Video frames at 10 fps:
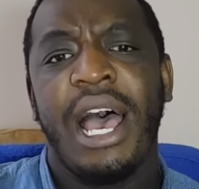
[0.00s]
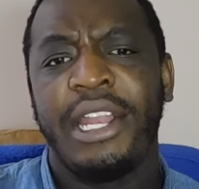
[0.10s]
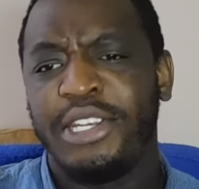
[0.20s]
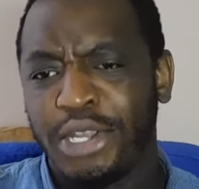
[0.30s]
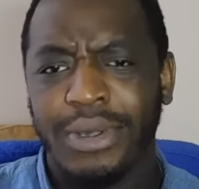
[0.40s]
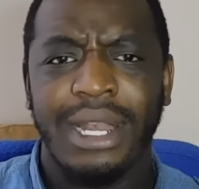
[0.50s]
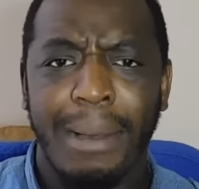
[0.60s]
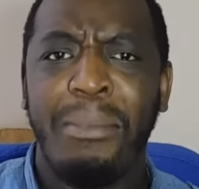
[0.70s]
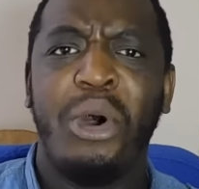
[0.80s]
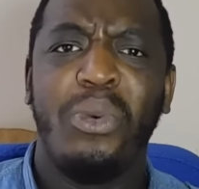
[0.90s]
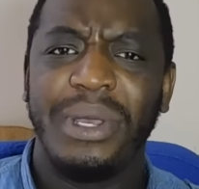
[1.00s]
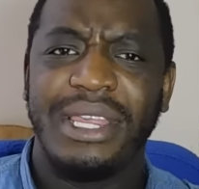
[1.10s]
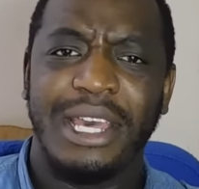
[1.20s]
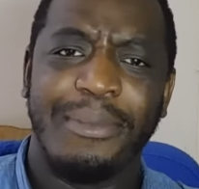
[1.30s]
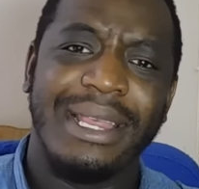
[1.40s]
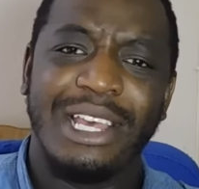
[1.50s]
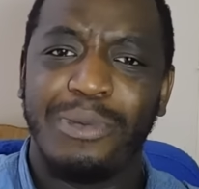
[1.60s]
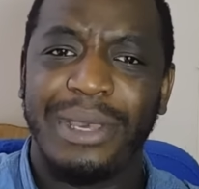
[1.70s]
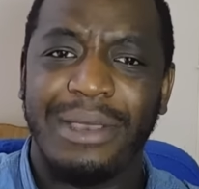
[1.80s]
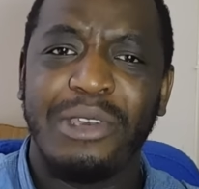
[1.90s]
and do a lot more with them, and
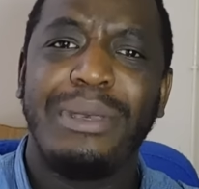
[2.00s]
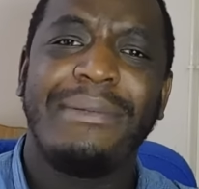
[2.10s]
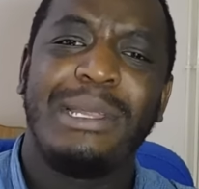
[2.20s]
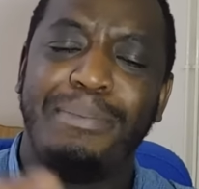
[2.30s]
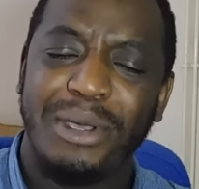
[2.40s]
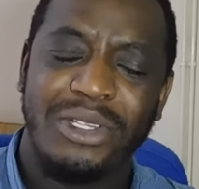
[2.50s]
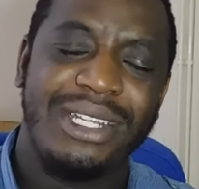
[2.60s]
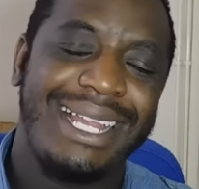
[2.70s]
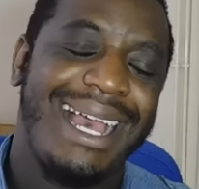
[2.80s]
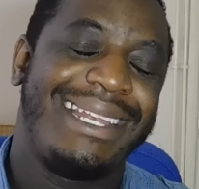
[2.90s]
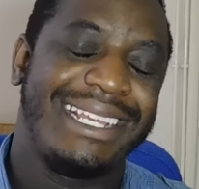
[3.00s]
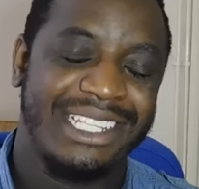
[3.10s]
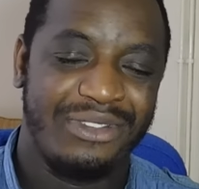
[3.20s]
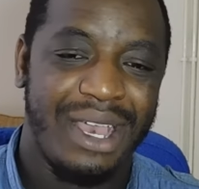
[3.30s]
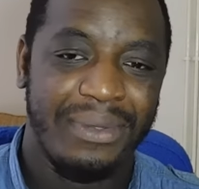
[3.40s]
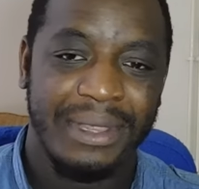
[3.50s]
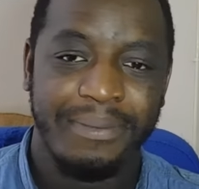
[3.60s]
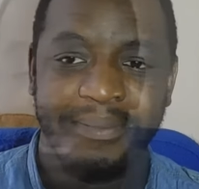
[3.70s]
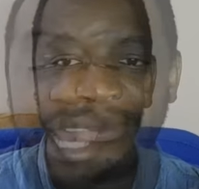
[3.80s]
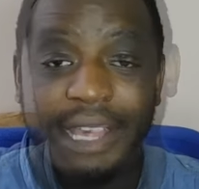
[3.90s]
you'll be able to build your tactics around them.